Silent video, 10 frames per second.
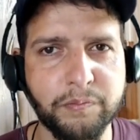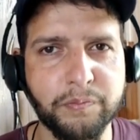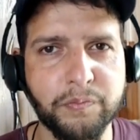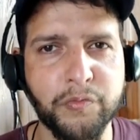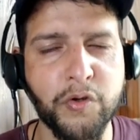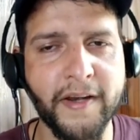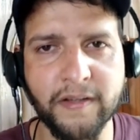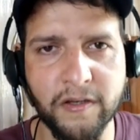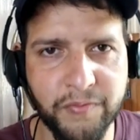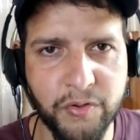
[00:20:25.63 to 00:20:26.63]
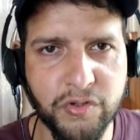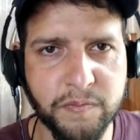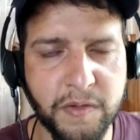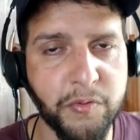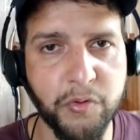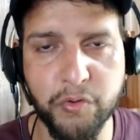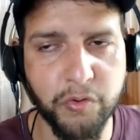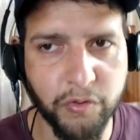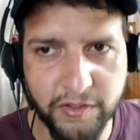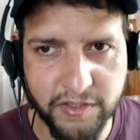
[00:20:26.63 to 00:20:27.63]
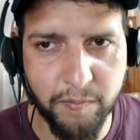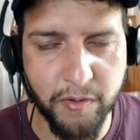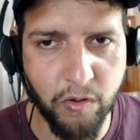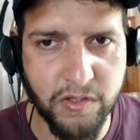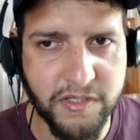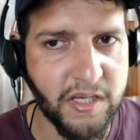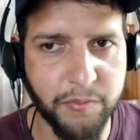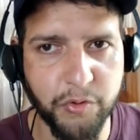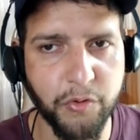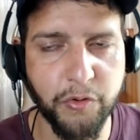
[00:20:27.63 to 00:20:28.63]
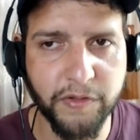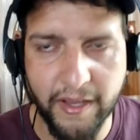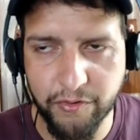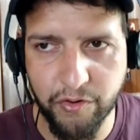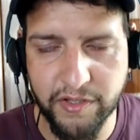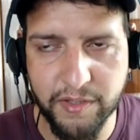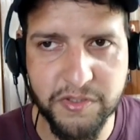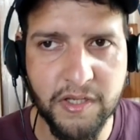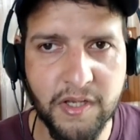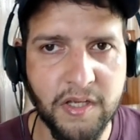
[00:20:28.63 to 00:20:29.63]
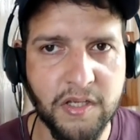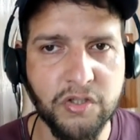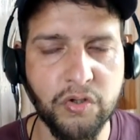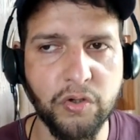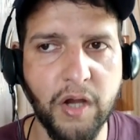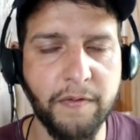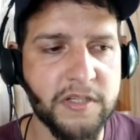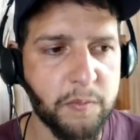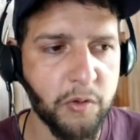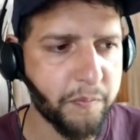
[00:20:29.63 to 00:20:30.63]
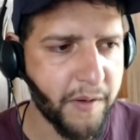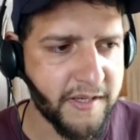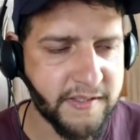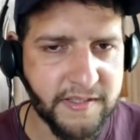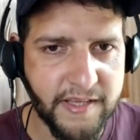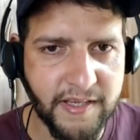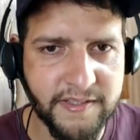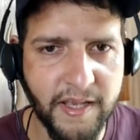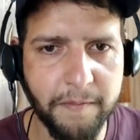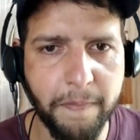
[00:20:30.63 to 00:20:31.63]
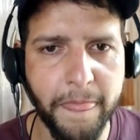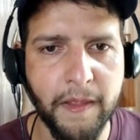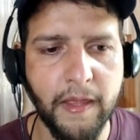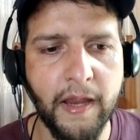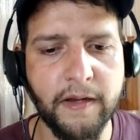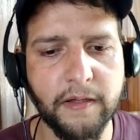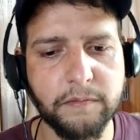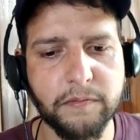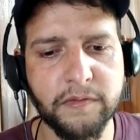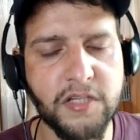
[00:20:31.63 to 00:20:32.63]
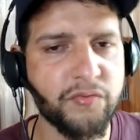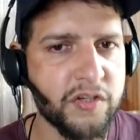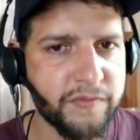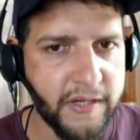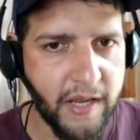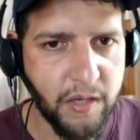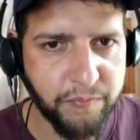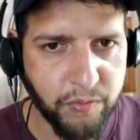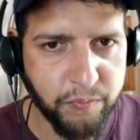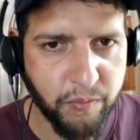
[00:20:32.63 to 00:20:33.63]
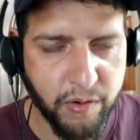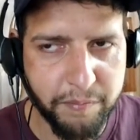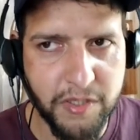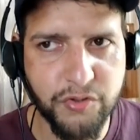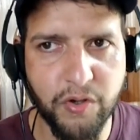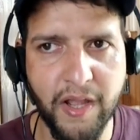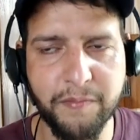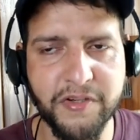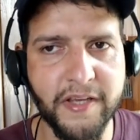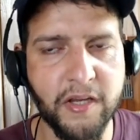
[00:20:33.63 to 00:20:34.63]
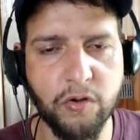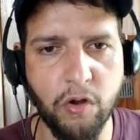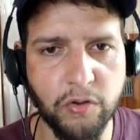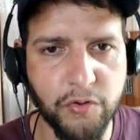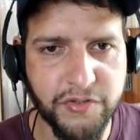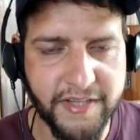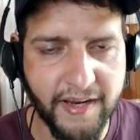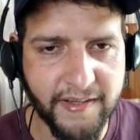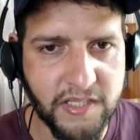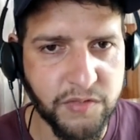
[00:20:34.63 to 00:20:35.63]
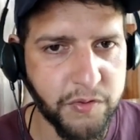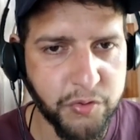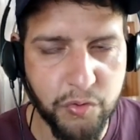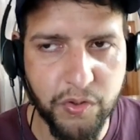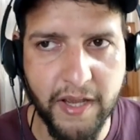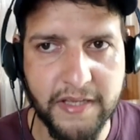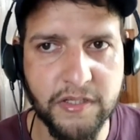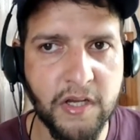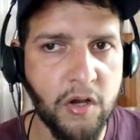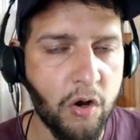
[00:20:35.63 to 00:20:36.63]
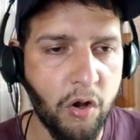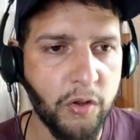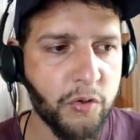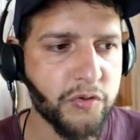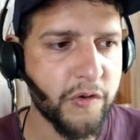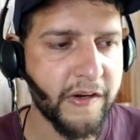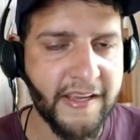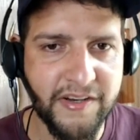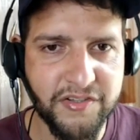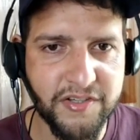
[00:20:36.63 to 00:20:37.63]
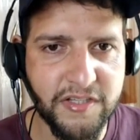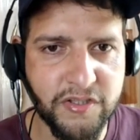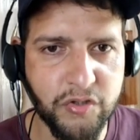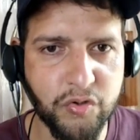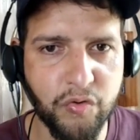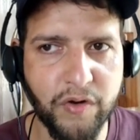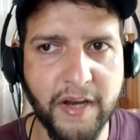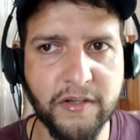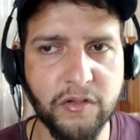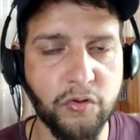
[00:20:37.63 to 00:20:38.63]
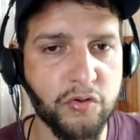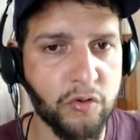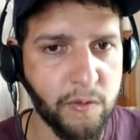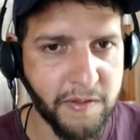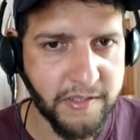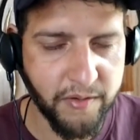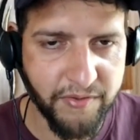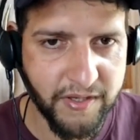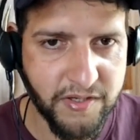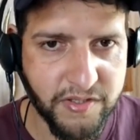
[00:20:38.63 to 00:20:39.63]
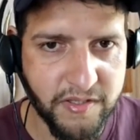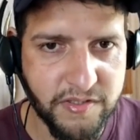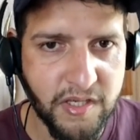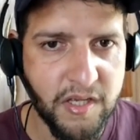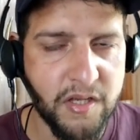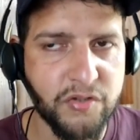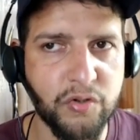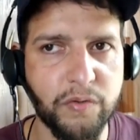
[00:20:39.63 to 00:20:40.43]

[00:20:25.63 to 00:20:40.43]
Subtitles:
you get confused if you don't know the terminology, if you don't know the acronyms. So I was able to pass this exam, and this was very helpful for me. So I am sharing all those techniques with you guys, all those who are interested to write those global certifications. So